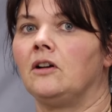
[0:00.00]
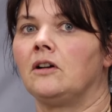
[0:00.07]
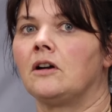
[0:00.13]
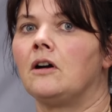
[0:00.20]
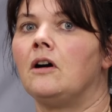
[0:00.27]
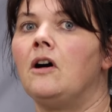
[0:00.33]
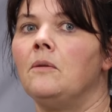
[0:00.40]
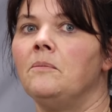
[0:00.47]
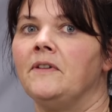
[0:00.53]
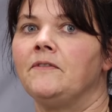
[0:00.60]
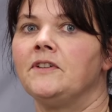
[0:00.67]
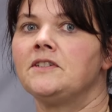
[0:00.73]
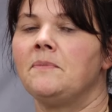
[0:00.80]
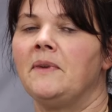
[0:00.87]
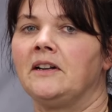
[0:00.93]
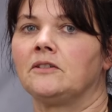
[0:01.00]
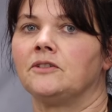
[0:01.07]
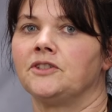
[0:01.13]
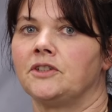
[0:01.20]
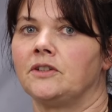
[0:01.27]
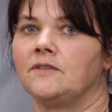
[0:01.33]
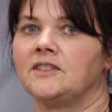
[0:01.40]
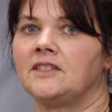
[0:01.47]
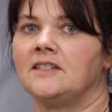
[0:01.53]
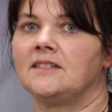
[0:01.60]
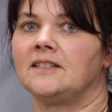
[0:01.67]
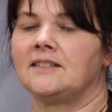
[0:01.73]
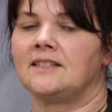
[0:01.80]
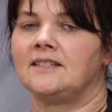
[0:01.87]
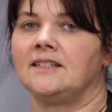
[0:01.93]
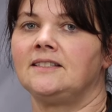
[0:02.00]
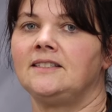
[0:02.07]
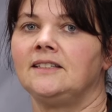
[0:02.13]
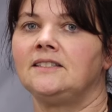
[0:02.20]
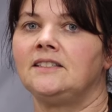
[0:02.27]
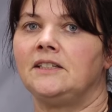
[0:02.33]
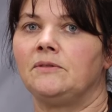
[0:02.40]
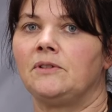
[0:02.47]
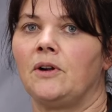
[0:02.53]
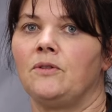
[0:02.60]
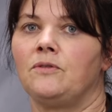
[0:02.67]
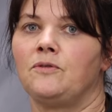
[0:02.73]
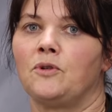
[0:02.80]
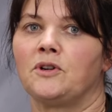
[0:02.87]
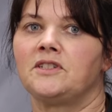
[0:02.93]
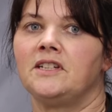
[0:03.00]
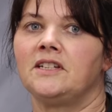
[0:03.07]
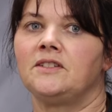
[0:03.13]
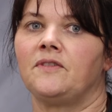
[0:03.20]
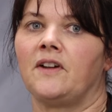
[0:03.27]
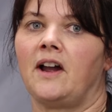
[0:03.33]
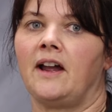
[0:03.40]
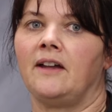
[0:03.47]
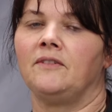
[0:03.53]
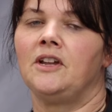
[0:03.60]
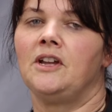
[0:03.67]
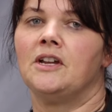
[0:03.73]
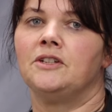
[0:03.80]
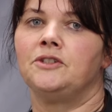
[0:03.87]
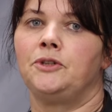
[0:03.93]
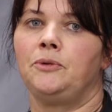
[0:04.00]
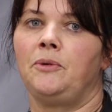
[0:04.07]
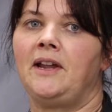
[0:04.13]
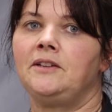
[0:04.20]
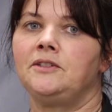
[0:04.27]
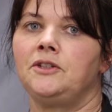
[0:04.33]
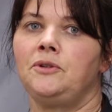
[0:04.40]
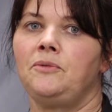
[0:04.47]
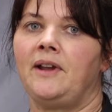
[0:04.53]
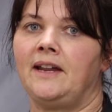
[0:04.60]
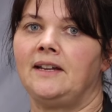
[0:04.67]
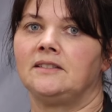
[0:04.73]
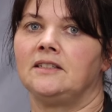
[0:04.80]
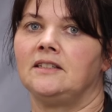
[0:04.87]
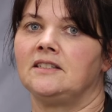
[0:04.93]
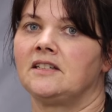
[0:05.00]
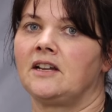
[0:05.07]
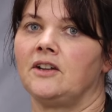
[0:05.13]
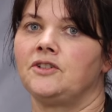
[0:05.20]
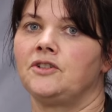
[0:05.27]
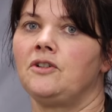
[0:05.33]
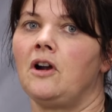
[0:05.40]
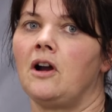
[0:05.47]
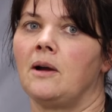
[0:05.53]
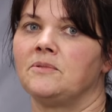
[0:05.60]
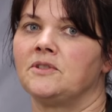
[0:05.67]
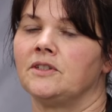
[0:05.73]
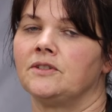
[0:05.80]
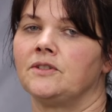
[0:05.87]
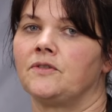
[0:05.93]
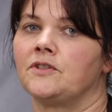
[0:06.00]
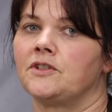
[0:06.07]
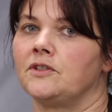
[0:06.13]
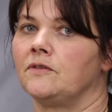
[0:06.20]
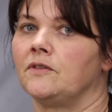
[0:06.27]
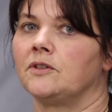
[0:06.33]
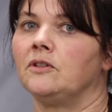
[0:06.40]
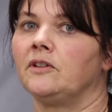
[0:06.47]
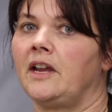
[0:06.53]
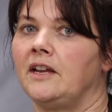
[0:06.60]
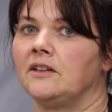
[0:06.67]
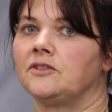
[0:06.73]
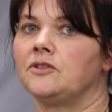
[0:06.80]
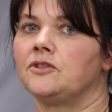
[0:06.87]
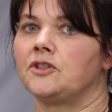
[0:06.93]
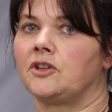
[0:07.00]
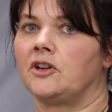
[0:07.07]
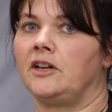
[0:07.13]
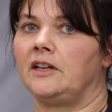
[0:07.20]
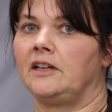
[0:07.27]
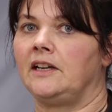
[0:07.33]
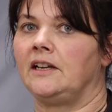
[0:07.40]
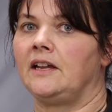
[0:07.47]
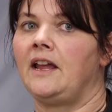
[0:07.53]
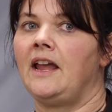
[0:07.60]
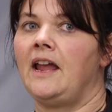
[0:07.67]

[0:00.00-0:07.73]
or call Memphis Medical Services at 660-465-2828 to discuss your options for cervical cancer screening